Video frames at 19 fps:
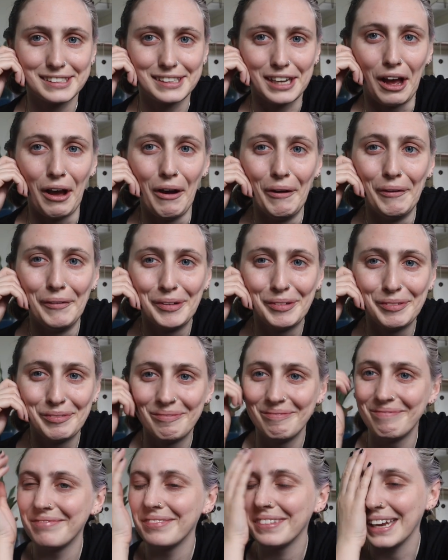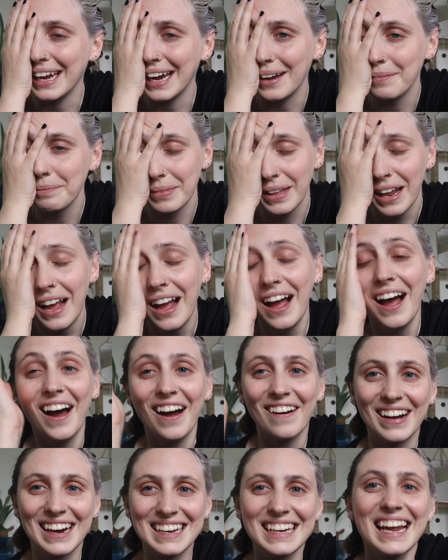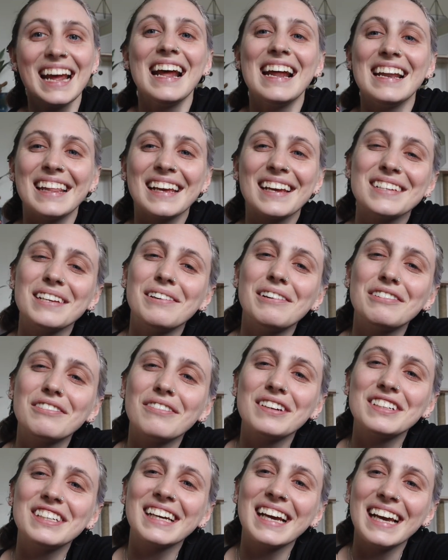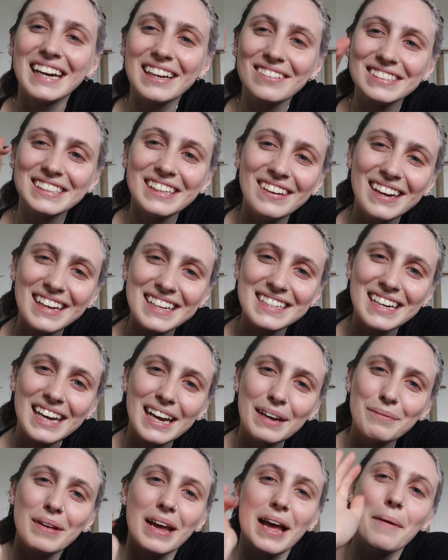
So yeah. All right. Thank you so much for watching and I'll see you next time.